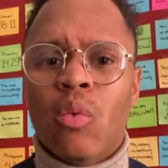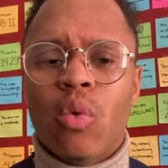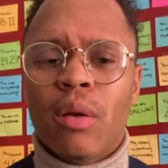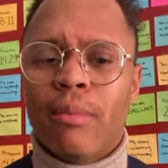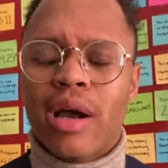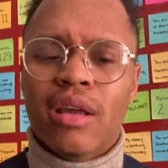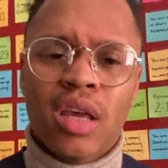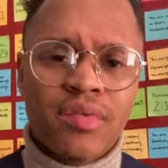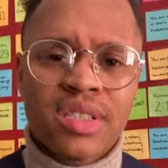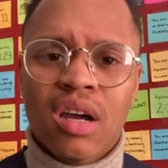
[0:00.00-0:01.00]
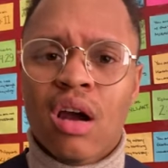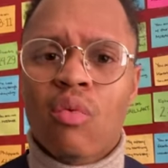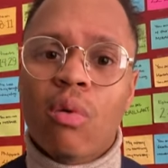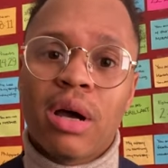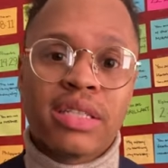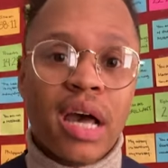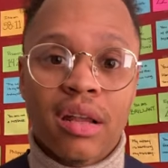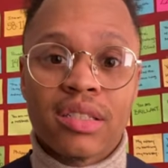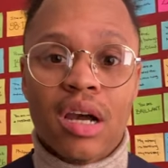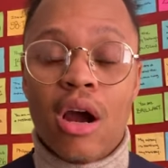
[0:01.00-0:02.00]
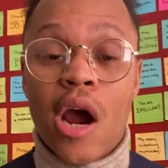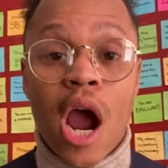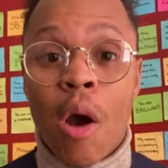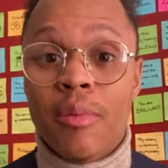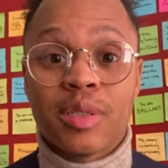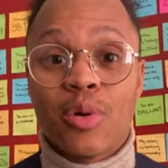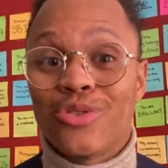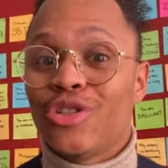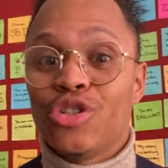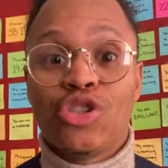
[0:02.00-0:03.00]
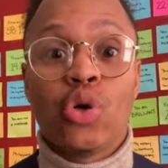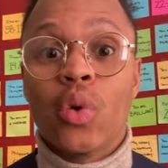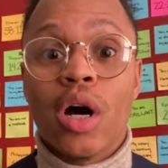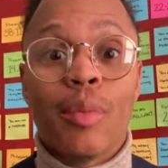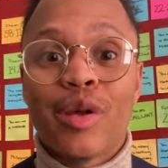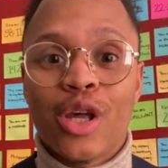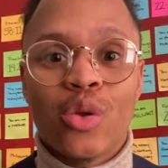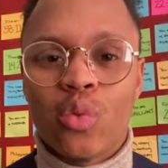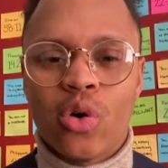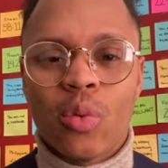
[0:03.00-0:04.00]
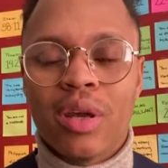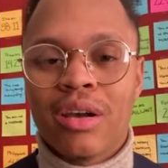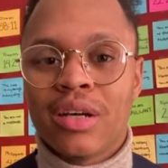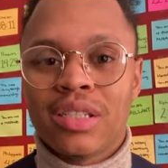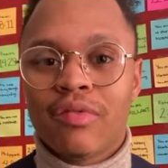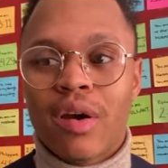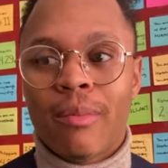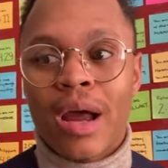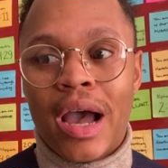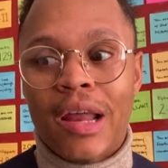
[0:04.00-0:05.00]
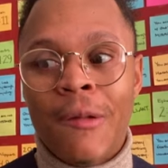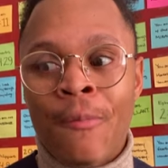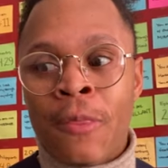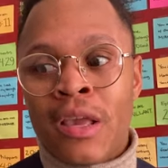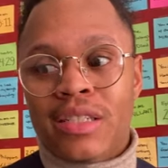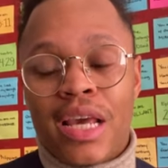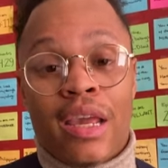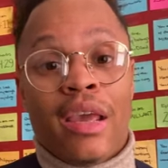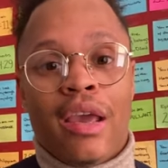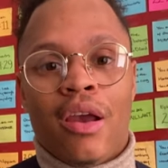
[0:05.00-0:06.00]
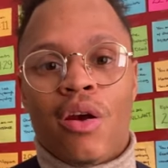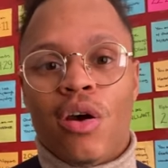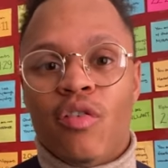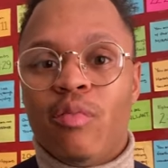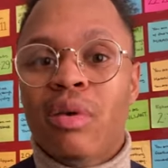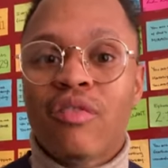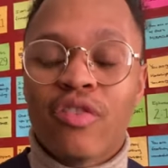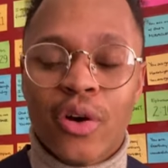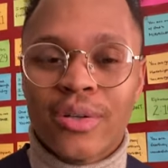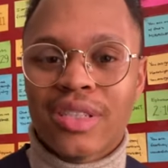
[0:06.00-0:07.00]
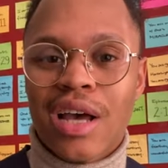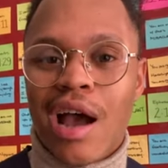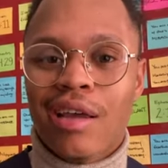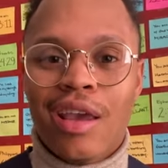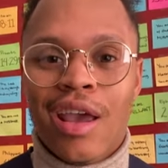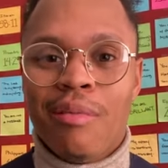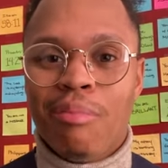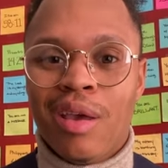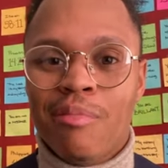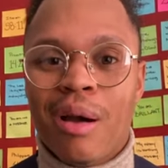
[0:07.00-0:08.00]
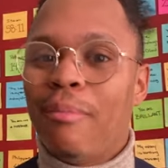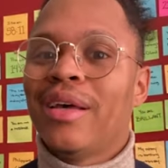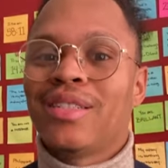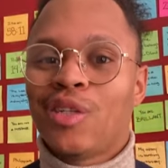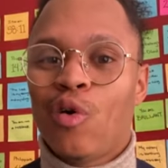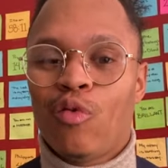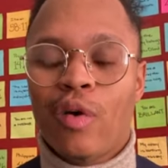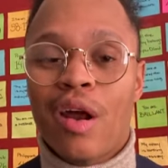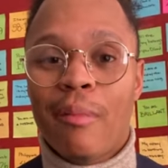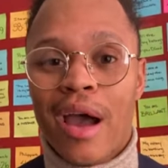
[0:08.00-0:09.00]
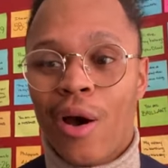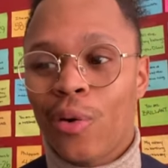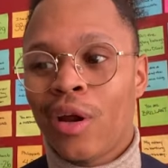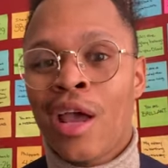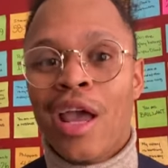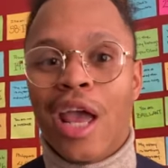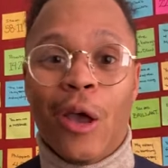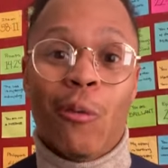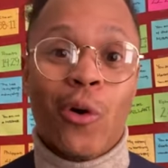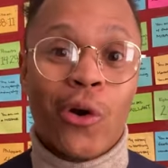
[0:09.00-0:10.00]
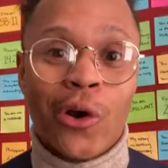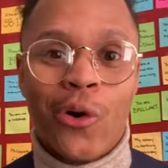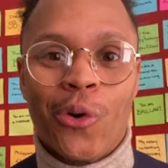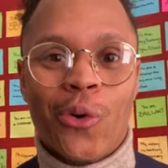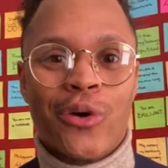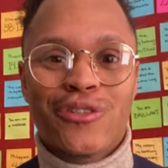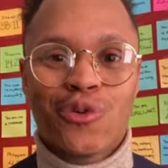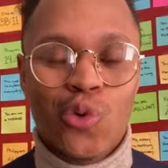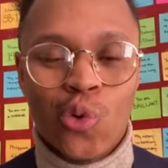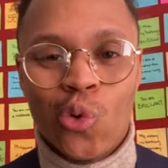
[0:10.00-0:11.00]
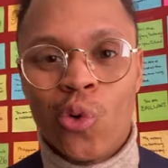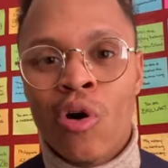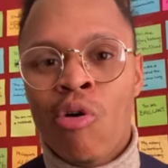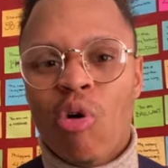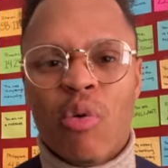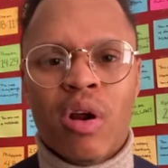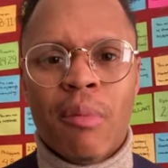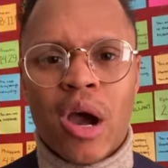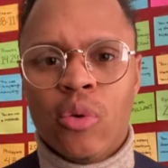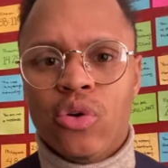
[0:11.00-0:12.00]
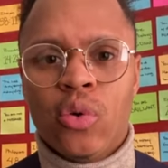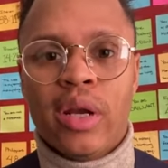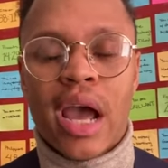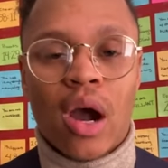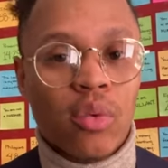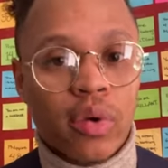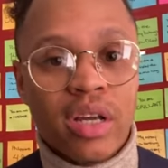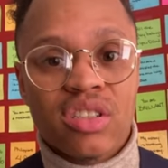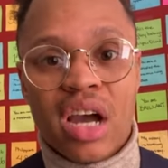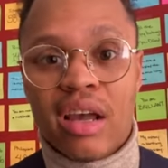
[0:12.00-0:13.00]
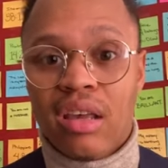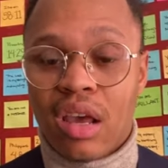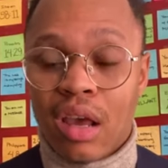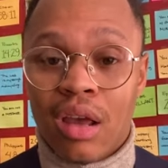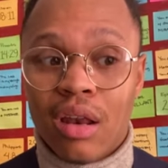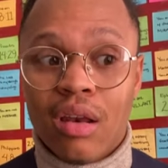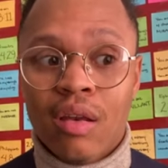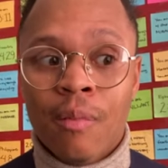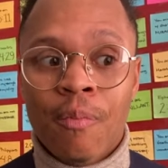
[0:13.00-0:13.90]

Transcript: what my gifts are, what my talents are, how I'm supposed to show up in the world. Because if I'm not taking care of me first, I can't be my best self when I'm out at work or at school or when I'm out doing outreach. I can't